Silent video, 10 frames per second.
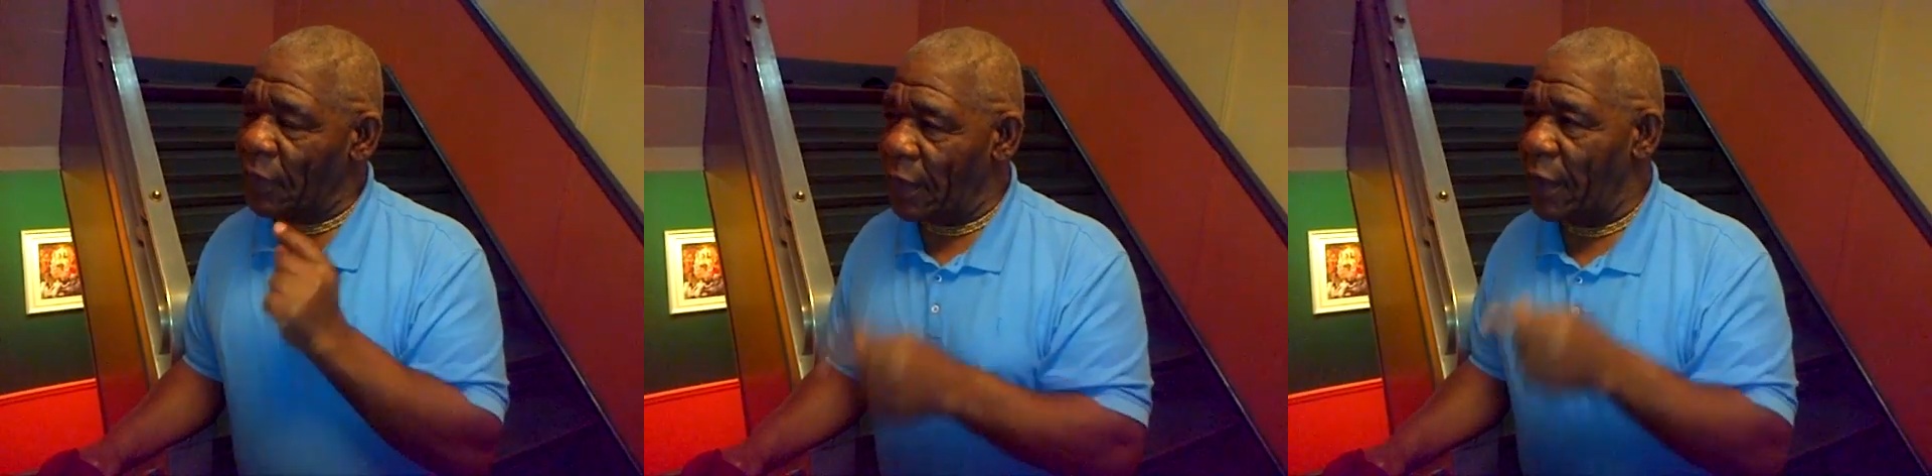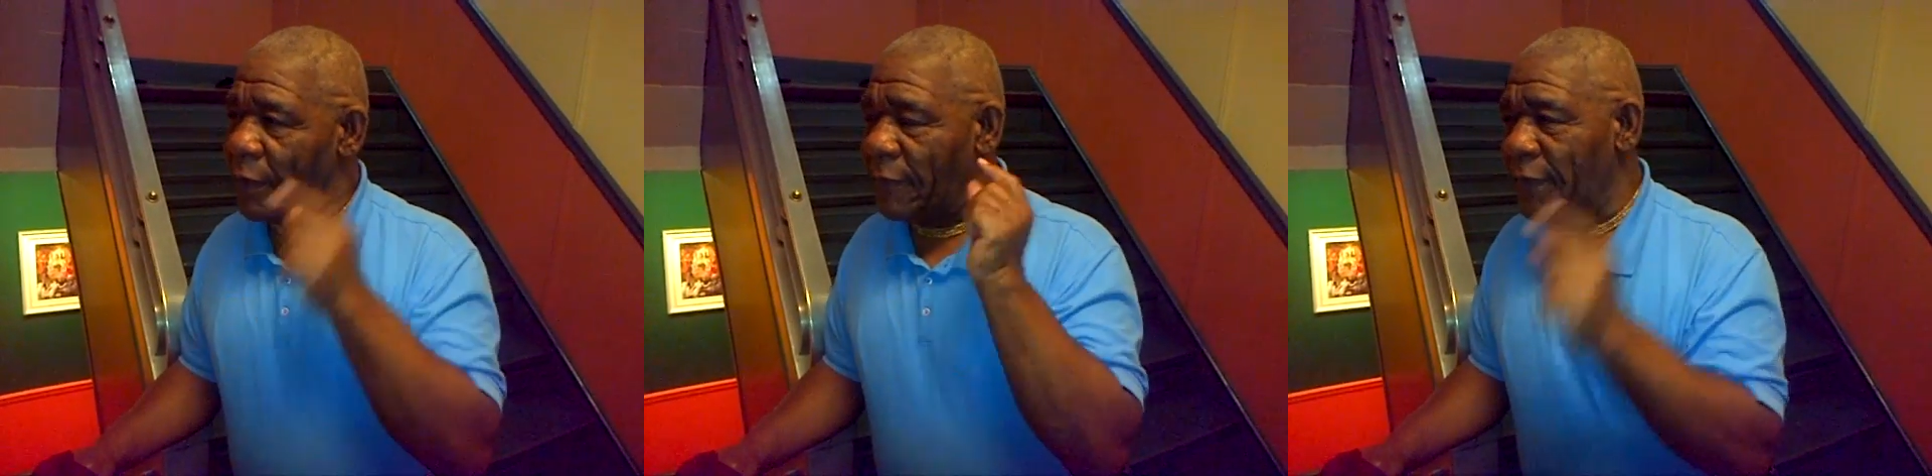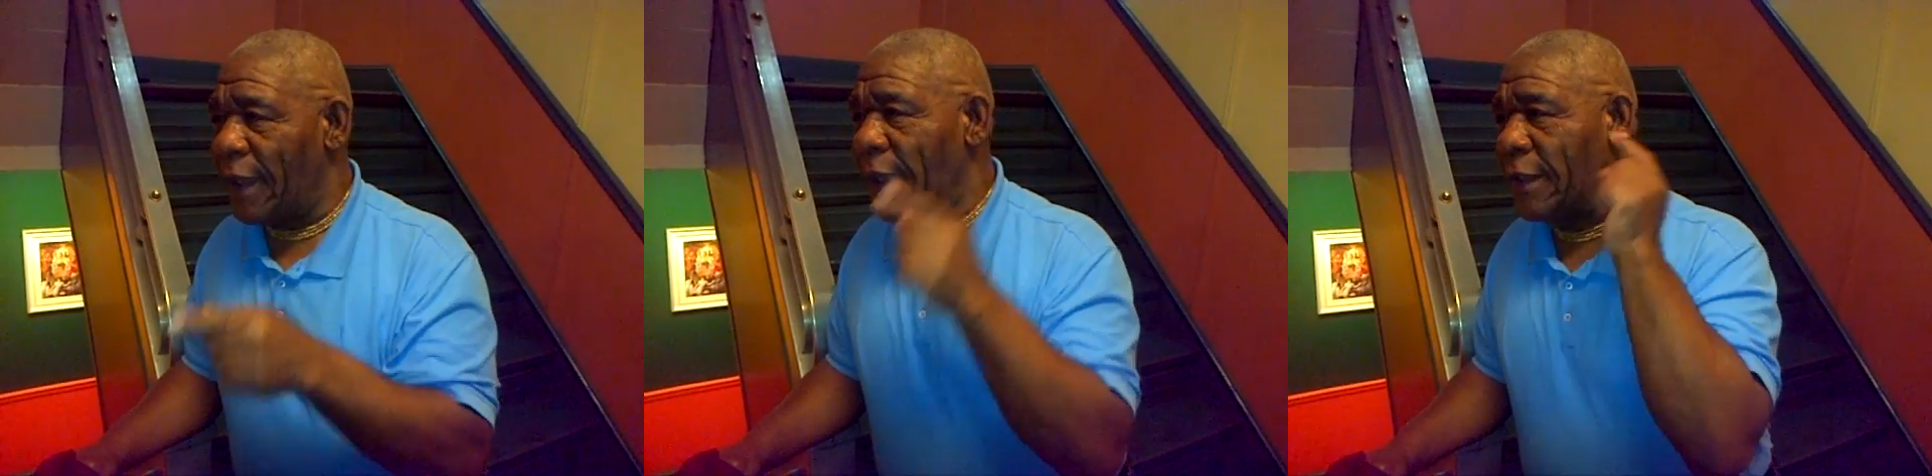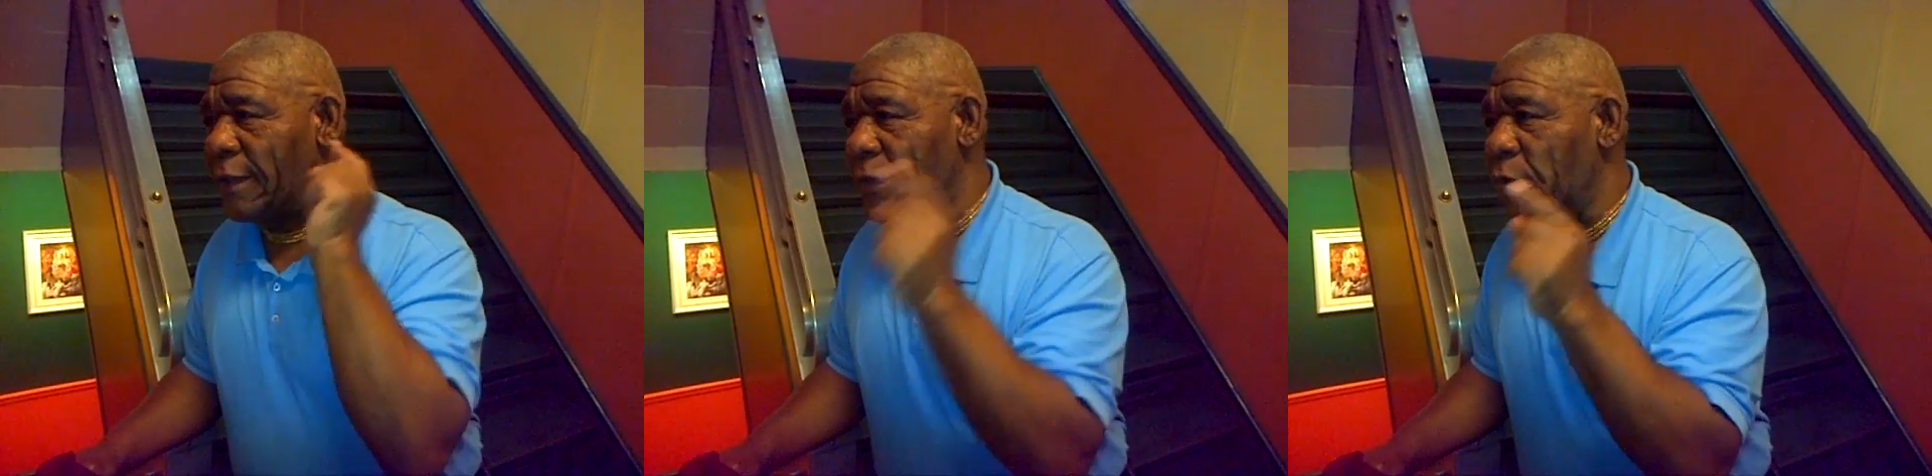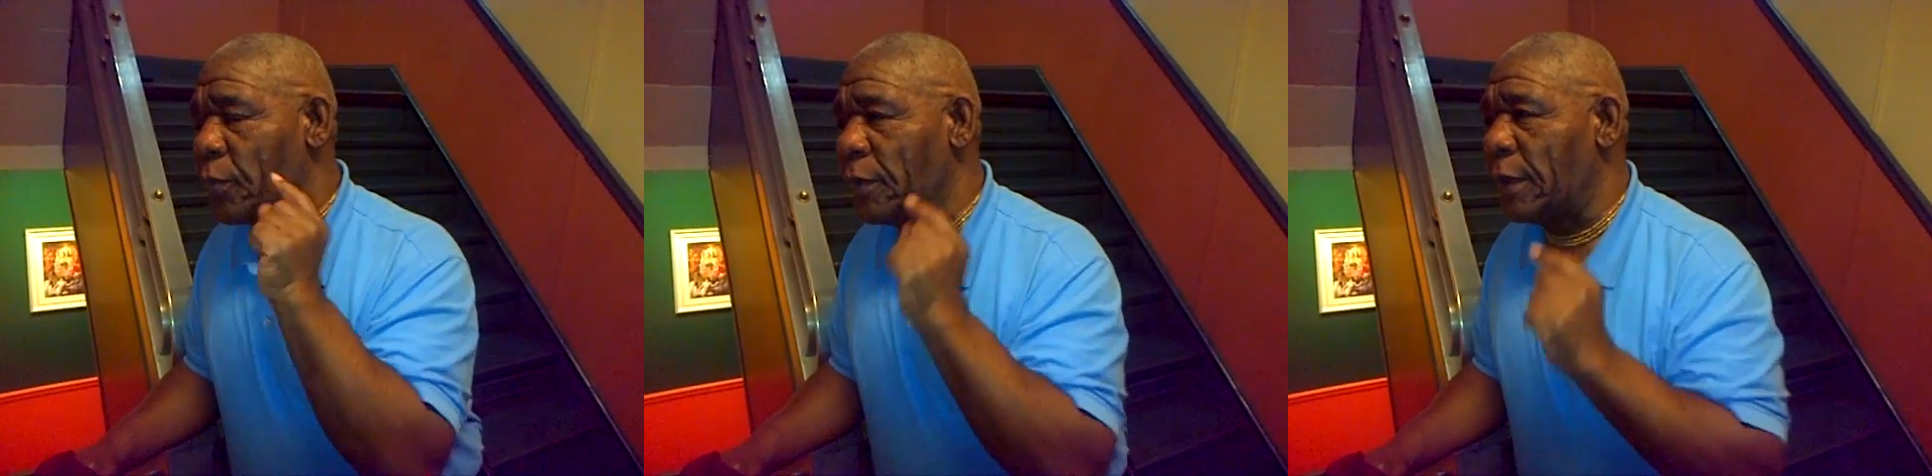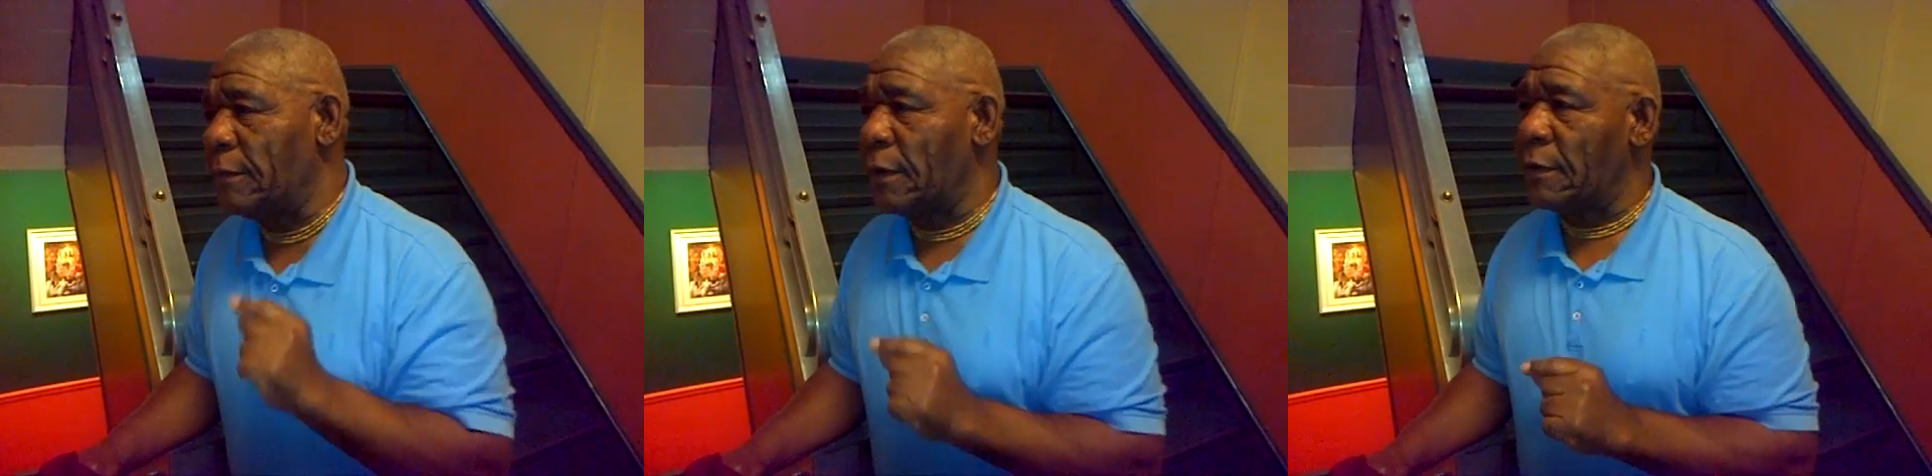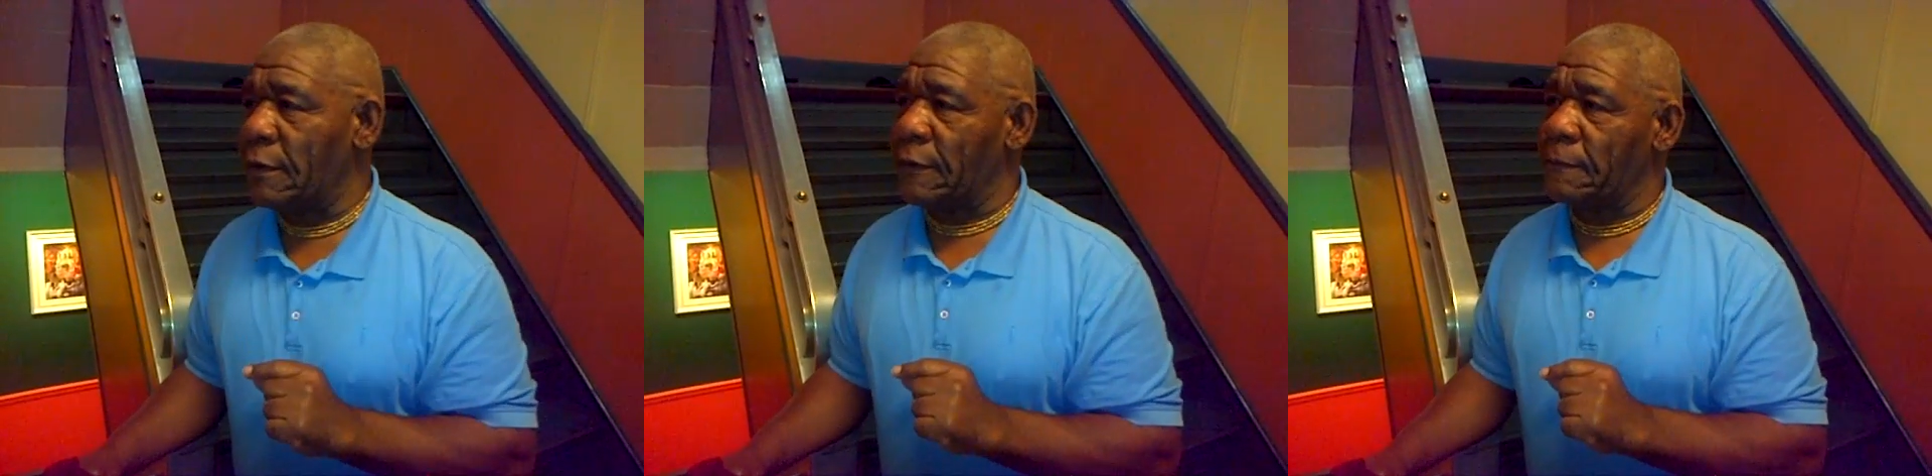Yeah. Everything is the Supreme
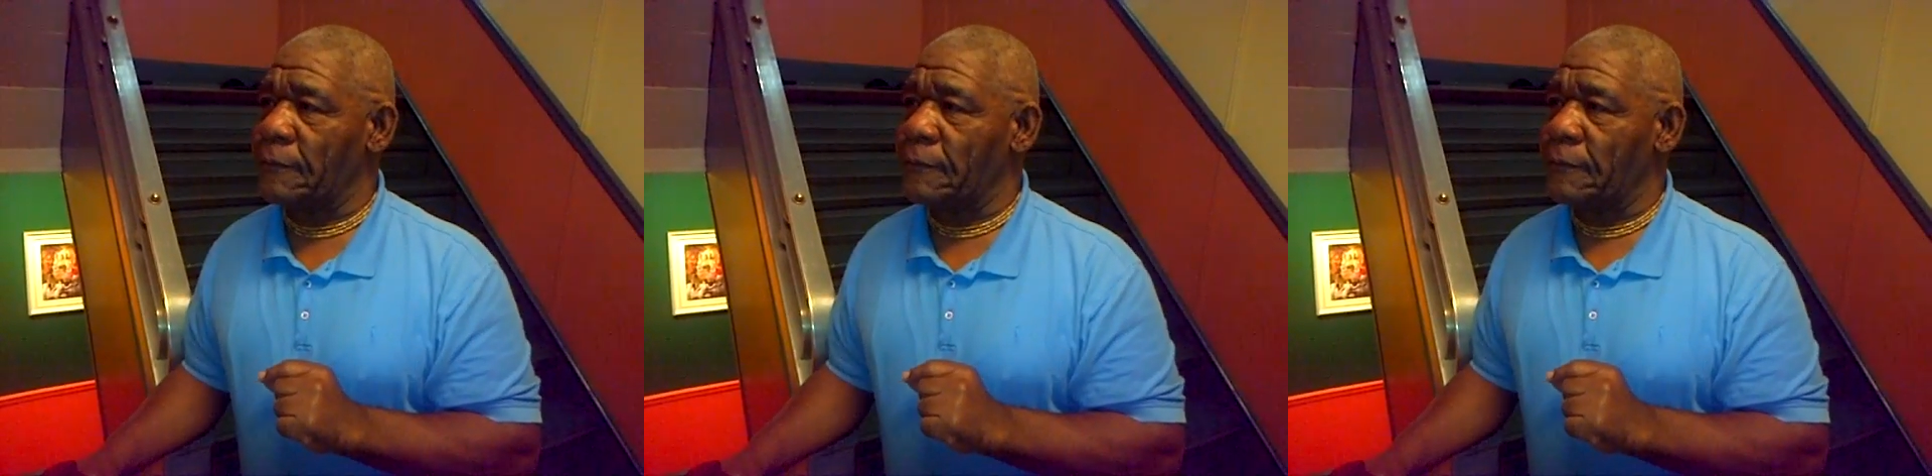Lord.